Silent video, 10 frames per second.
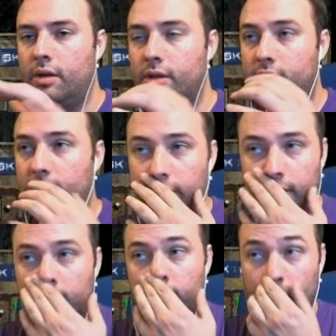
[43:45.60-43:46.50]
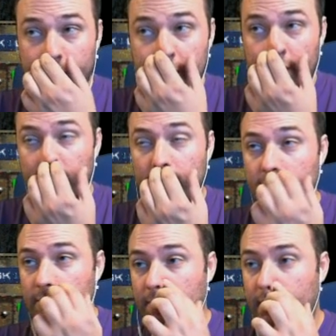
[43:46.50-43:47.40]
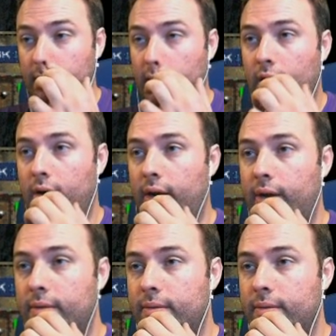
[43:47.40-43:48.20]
Saving it. Quick saving it. Alright.